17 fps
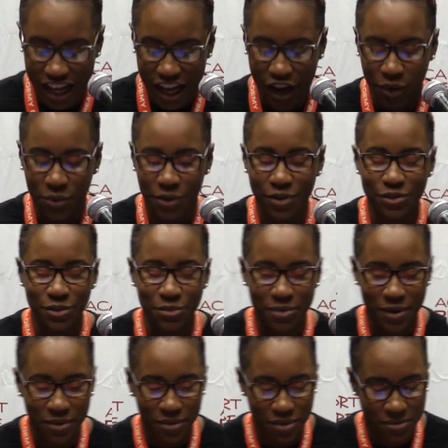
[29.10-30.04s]
Won't you
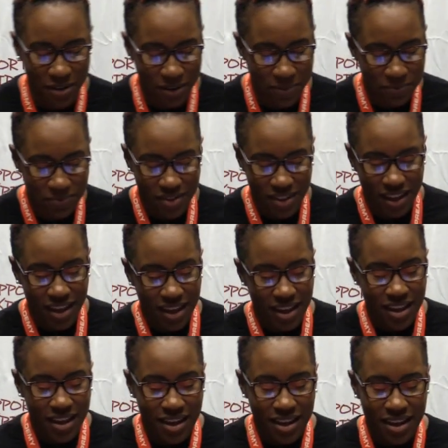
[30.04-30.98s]
pray with me?
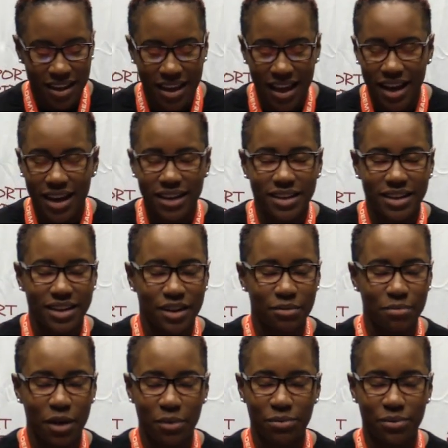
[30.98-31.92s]
God,
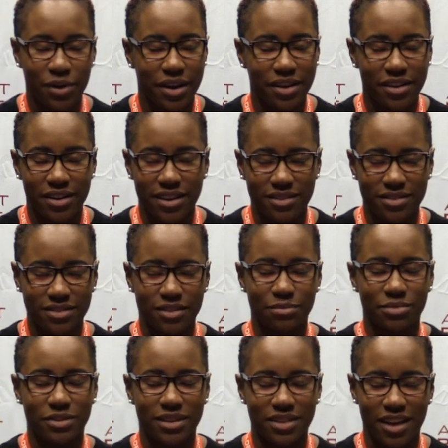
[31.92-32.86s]
my prayer is
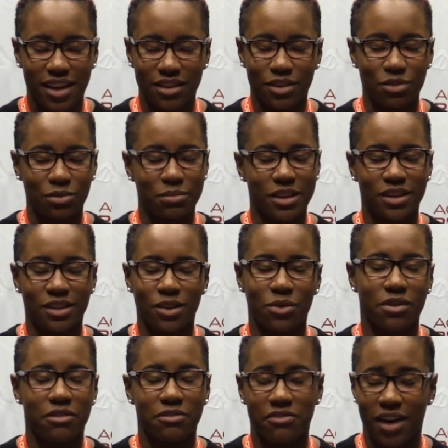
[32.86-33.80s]
simply that you be
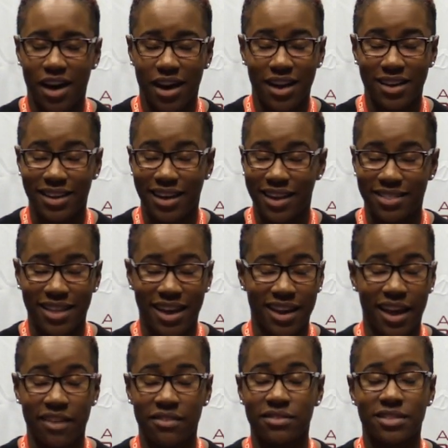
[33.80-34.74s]
glorified and
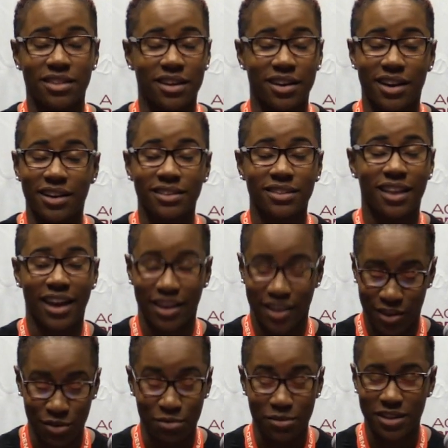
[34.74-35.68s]
that everything
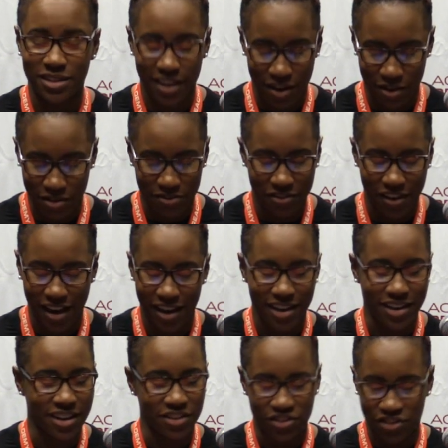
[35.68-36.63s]
unlike you be
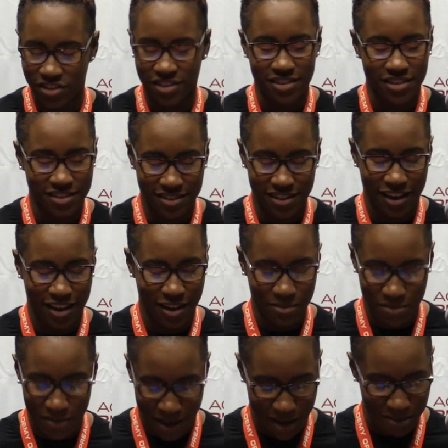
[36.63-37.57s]
terrified. In Jesus'
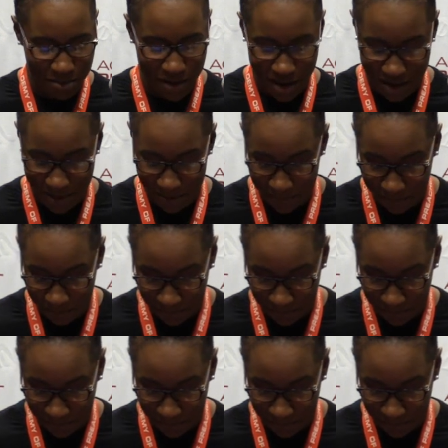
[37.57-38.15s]
name, amen.